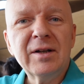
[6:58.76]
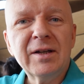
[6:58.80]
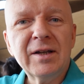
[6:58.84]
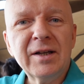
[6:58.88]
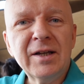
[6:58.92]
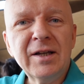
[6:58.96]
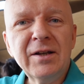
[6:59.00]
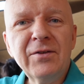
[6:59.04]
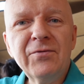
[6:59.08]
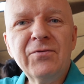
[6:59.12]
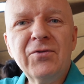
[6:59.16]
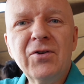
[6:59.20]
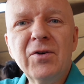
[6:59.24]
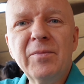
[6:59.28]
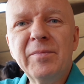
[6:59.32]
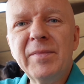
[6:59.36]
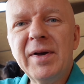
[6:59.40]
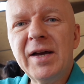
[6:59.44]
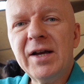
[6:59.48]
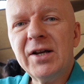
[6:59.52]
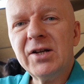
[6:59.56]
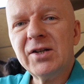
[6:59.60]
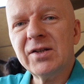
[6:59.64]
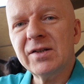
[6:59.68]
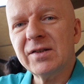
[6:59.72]

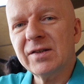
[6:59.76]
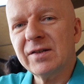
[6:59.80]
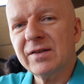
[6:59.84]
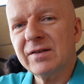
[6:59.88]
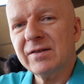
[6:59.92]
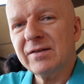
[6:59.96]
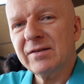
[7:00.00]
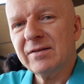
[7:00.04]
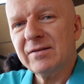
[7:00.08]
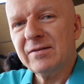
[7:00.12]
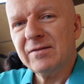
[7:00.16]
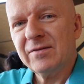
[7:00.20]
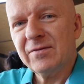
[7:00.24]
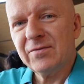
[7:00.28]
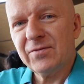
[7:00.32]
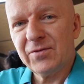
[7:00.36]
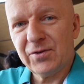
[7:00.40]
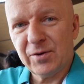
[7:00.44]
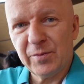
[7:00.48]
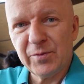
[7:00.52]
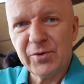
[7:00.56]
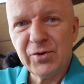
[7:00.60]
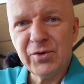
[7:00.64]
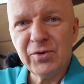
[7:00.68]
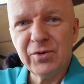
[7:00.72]
informations
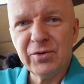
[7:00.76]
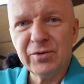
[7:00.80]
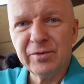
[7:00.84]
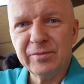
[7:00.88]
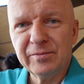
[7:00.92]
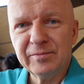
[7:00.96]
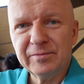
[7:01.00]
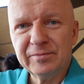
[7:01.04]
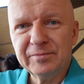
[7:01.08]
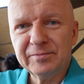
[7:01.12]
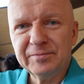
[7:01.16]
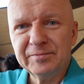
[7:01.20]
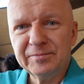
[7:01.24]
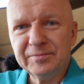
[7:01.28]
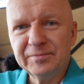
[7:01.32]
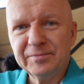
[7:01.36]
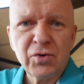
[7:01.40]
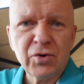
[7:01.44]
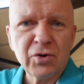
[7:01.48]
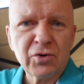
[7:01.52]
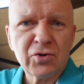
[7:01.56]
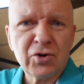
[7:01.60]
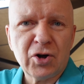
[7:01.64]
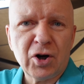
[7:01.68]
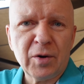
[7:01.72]
from you,
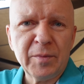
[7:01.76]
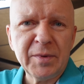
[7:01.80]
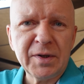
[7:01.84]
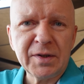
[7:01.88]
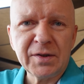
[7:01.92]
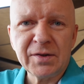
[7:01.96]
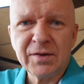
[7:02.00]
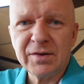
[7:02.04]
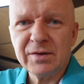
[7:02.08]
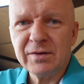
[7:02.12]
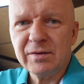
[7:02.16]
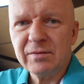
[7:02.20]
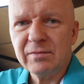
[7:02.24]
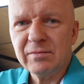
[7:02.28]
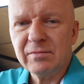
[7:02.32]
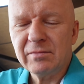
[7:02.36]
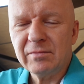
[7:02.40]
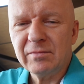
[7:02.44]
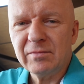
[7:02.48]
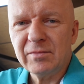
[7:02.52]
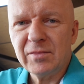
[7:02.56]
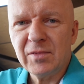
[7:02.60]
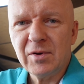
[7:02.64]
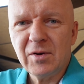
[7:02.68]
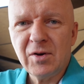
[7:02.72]
your comments,
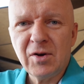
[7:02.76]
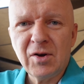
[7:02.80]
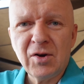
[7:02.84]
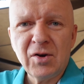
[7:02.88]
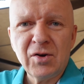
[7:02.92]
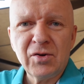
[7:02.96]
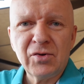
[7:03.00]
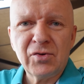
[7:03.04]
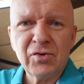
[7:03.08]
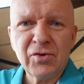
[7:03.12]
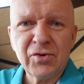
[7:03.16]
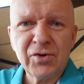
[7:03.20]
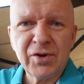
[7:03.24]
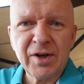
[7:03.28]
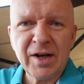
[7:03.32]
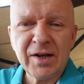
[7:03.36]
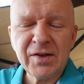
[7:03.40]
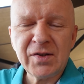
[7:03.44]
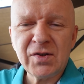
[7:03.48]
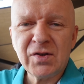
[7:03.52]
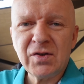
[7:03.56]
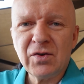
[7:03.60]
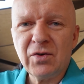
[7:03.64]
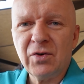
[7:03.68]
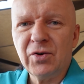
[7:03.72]
your
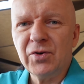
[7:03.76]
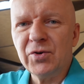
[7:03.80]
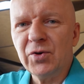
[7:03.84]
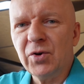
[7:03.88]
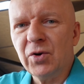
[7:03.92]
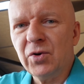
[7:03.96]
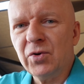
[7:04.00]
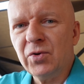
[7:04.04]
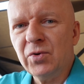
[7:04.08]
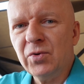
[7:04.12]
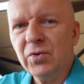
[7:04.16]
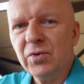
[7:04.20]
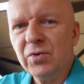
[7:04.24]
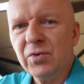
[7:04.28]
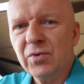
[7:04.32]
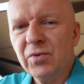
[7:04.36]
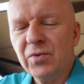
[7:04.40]
yes or no,